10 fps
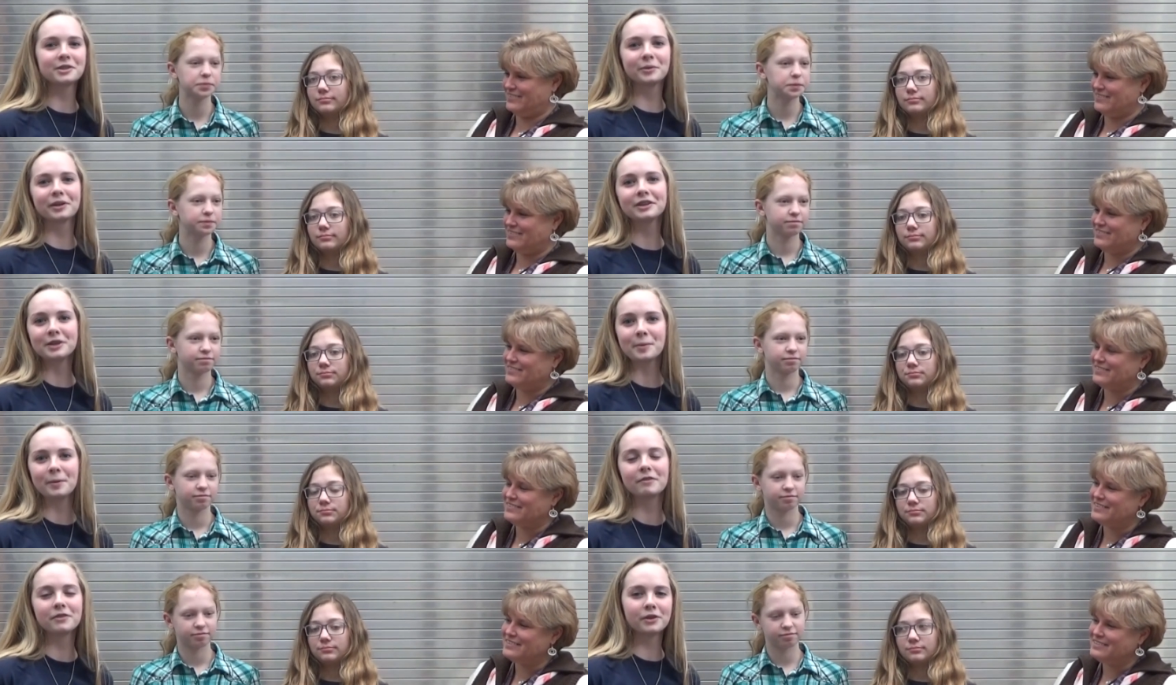Speaker 1: and we're going to talk
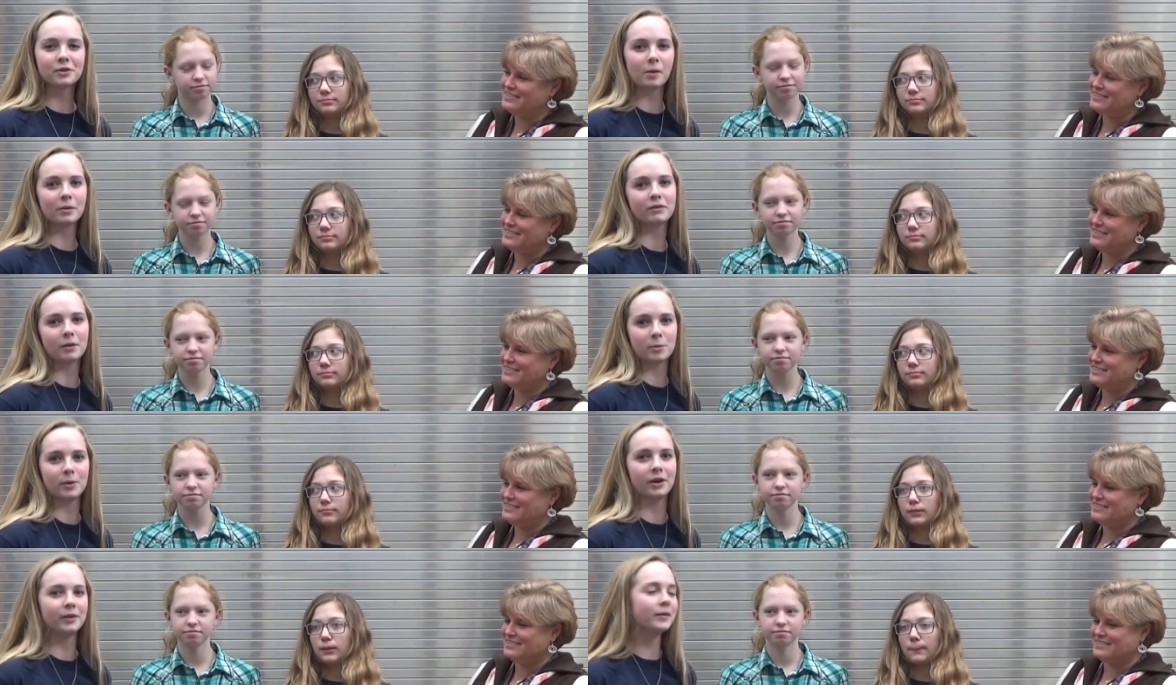about Philanthropic
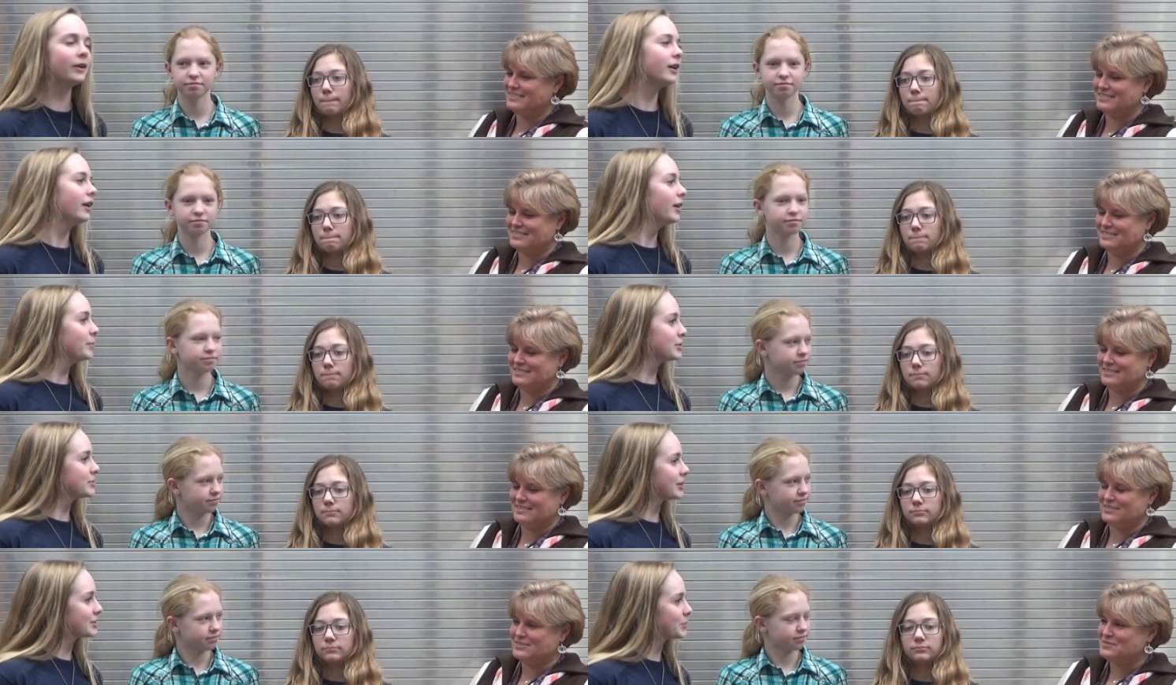February. Miss
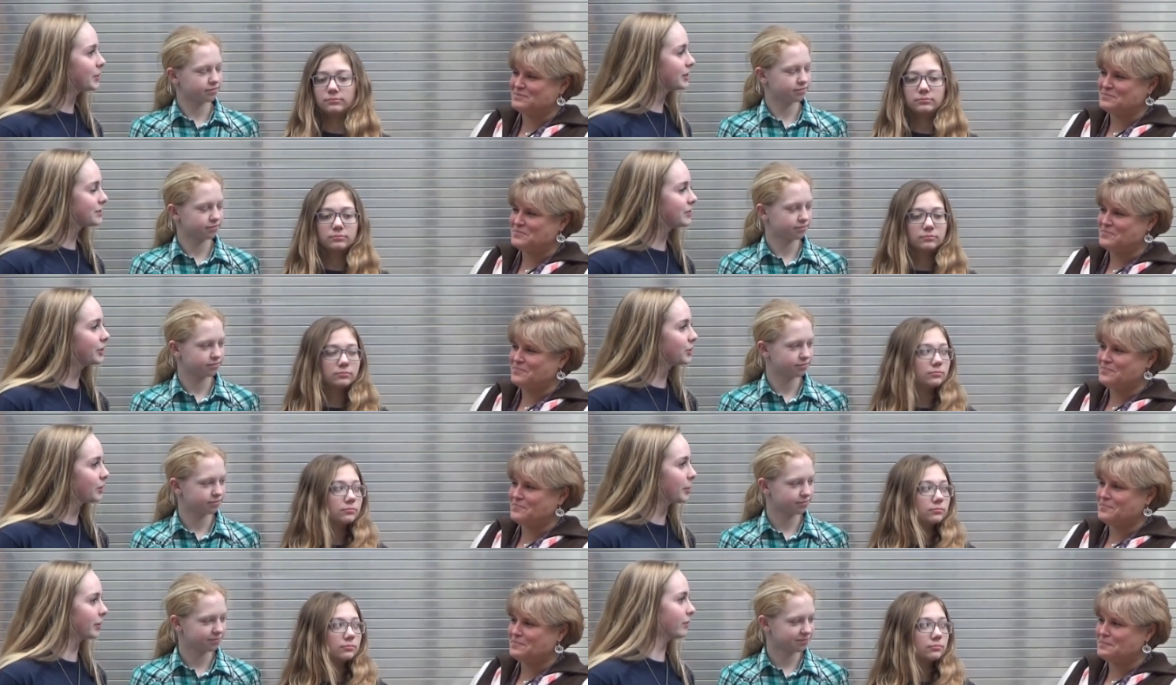Russell, what is
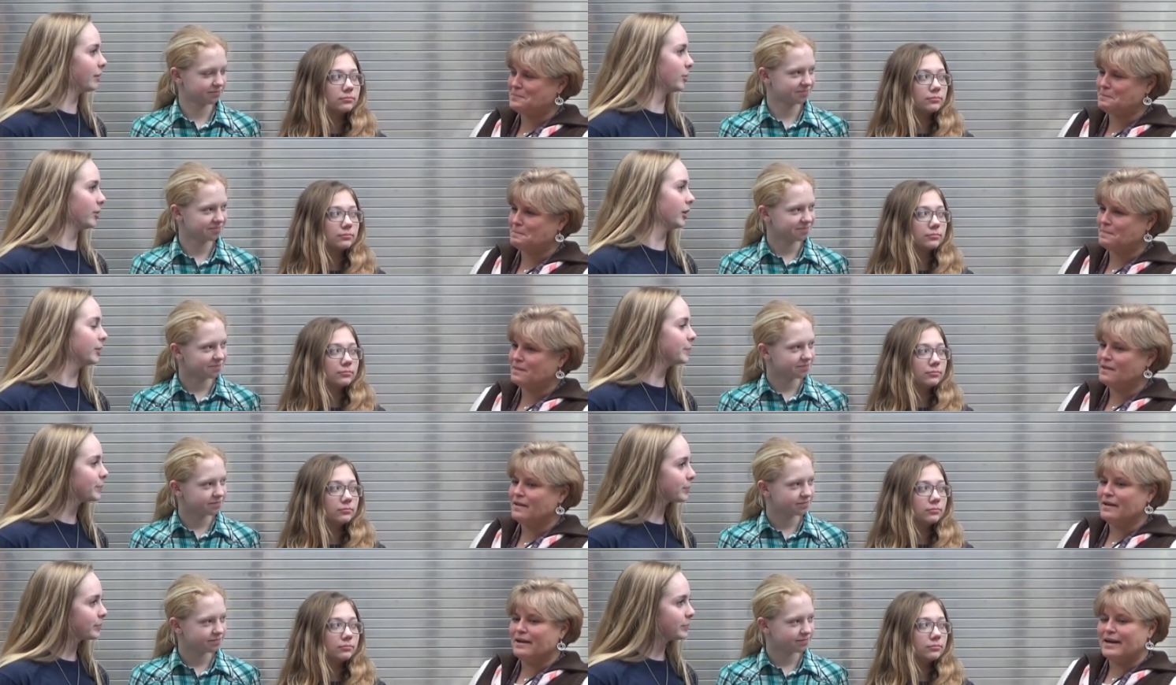Philanthropic February?
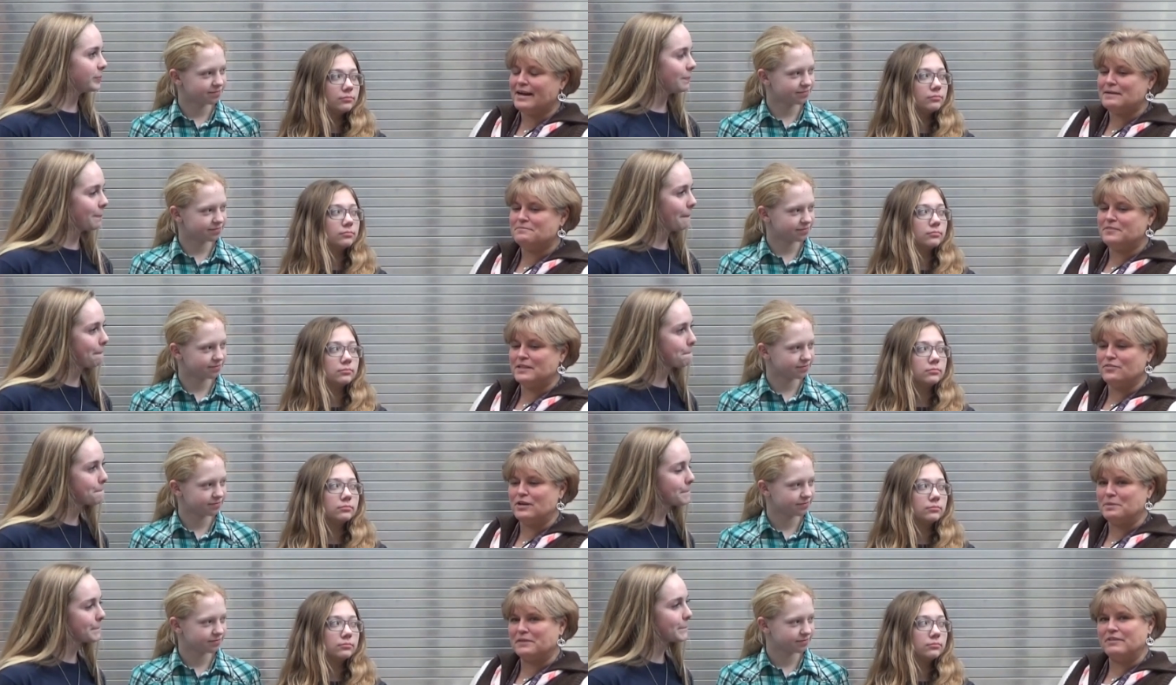
Speaker 2: Um,
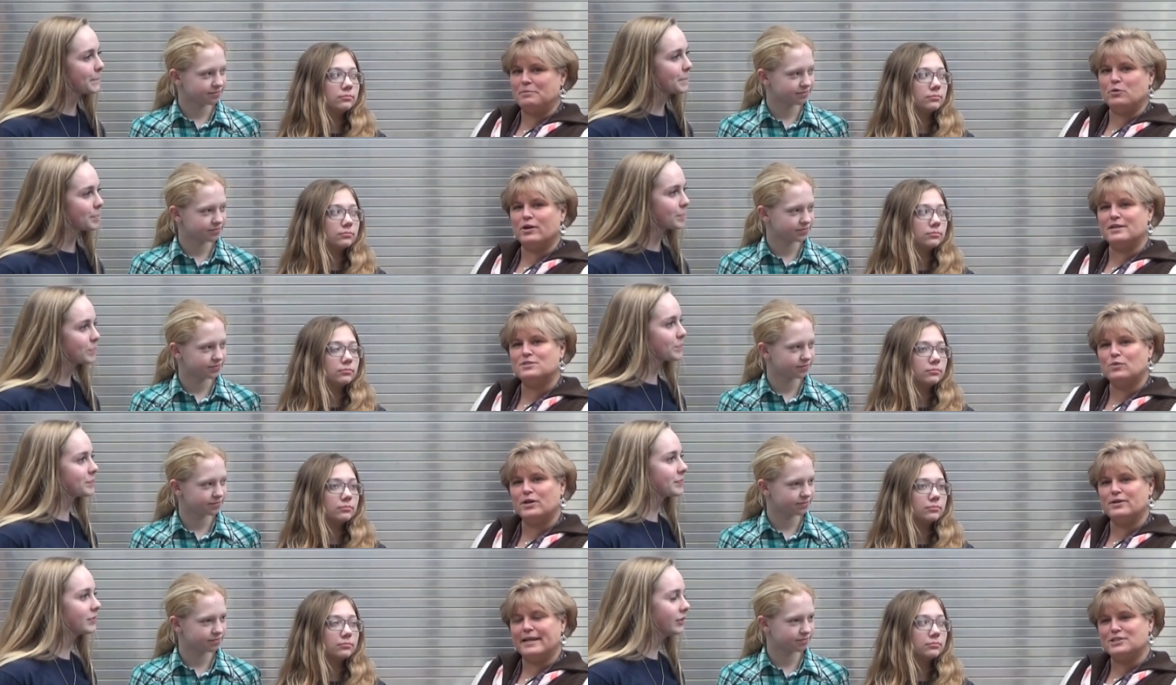Philanthropic February is
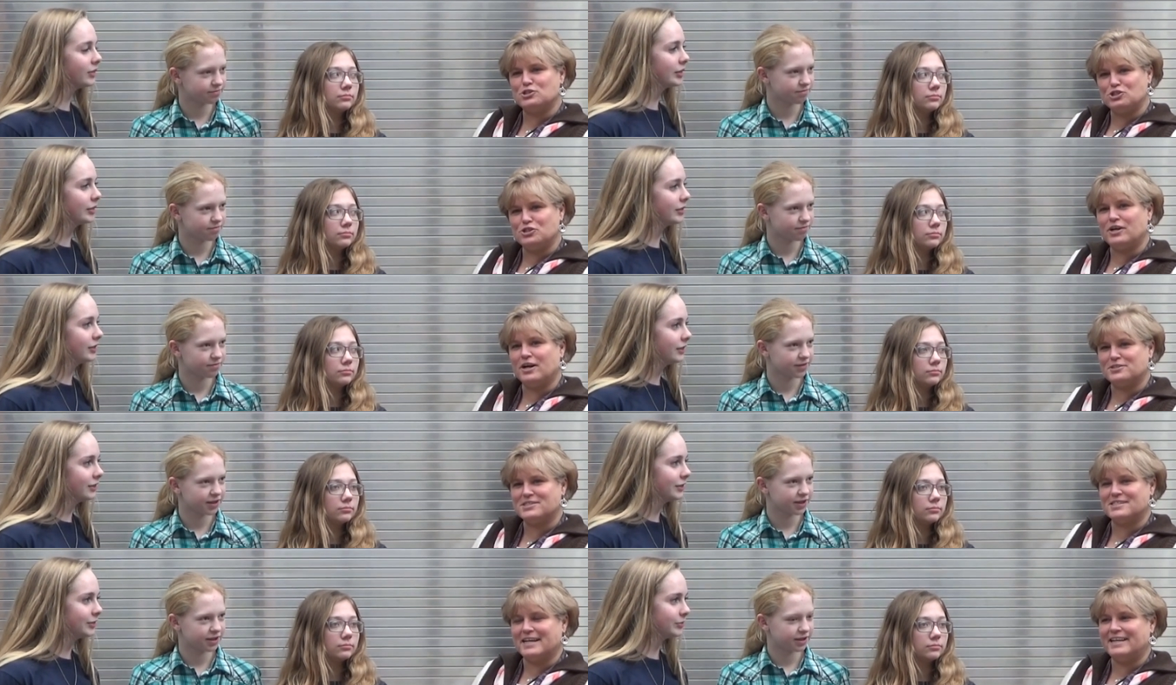where National Junior Honor
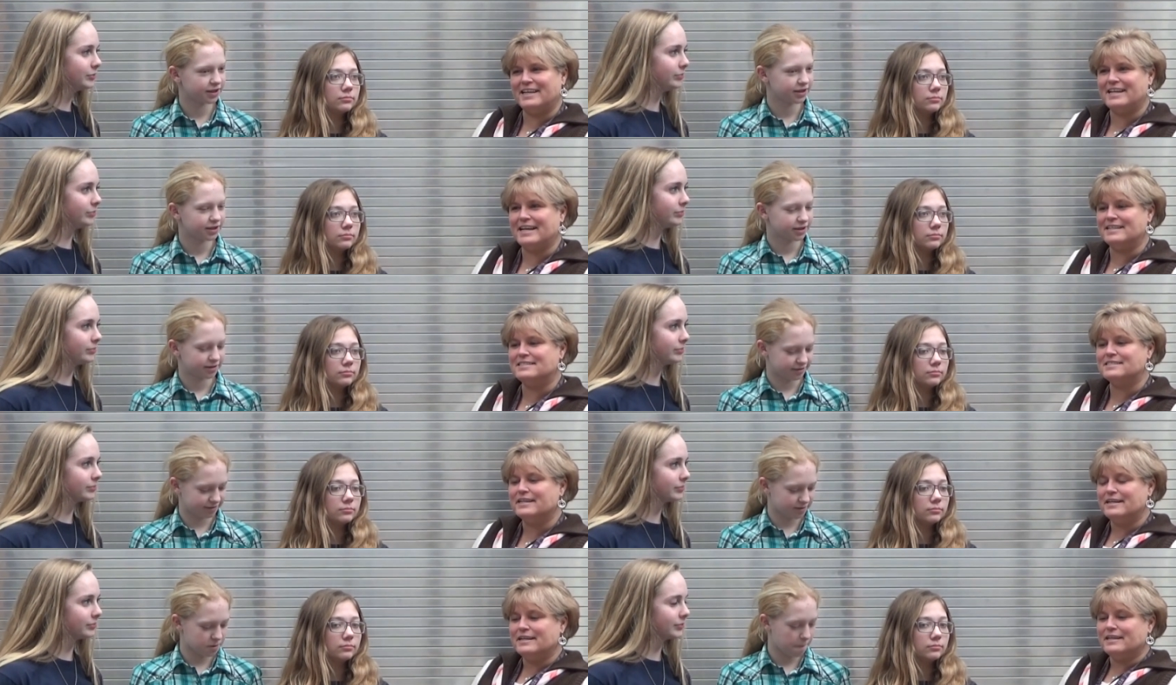Society has
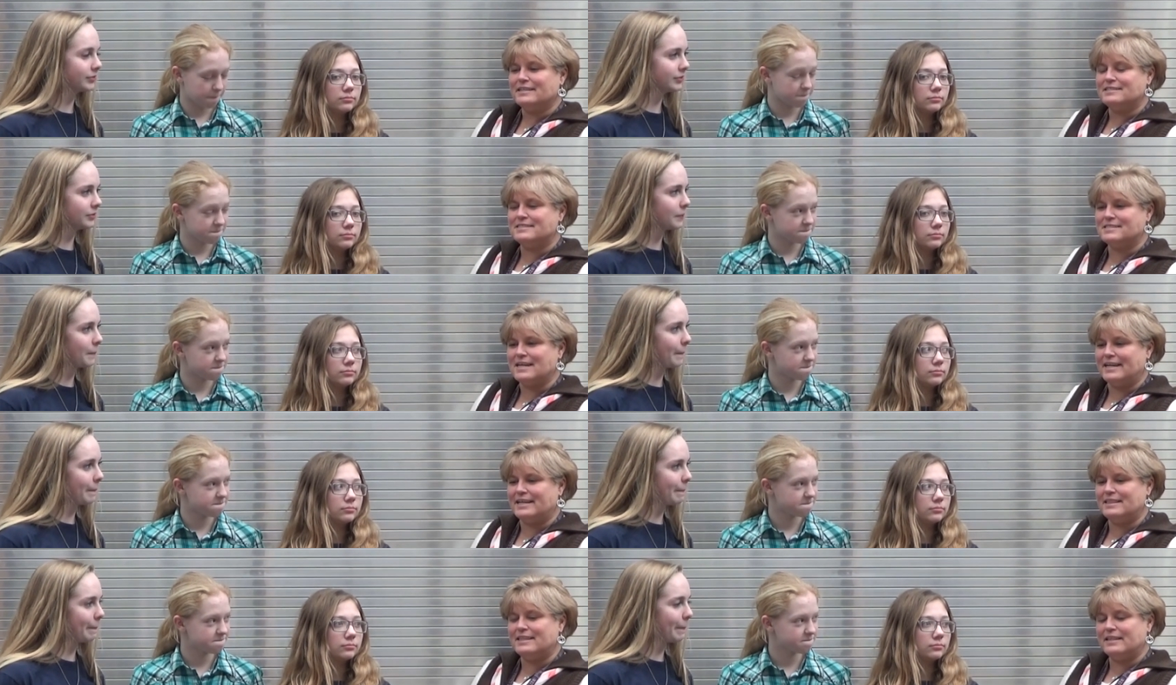
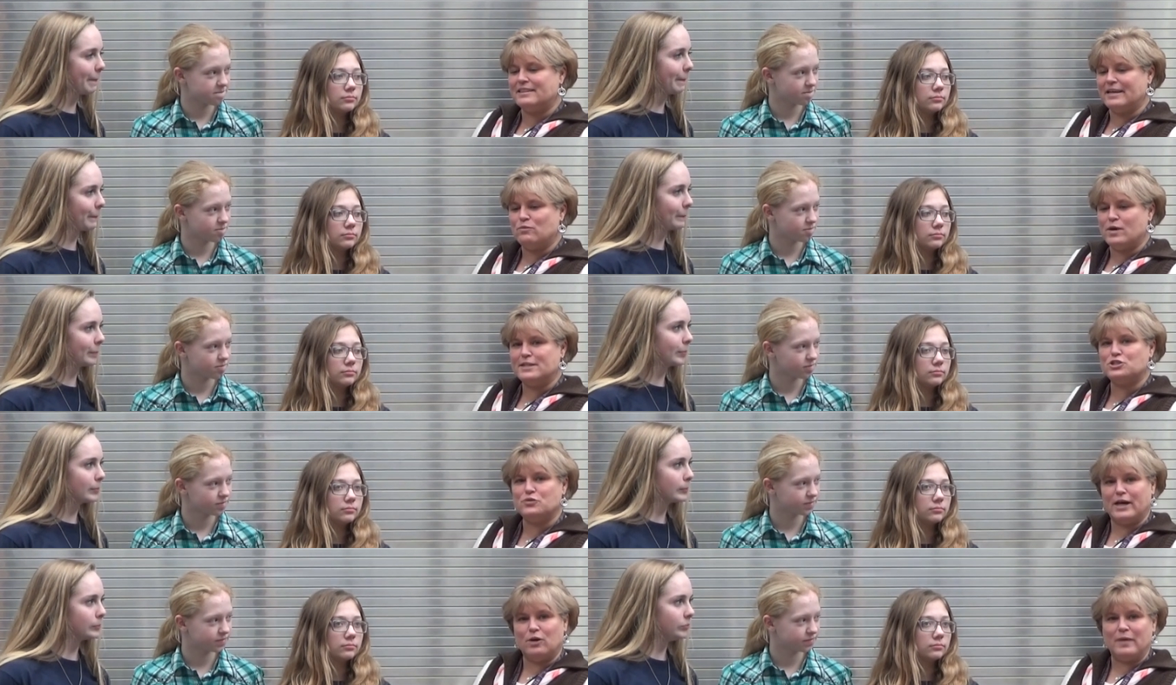decided that they want to help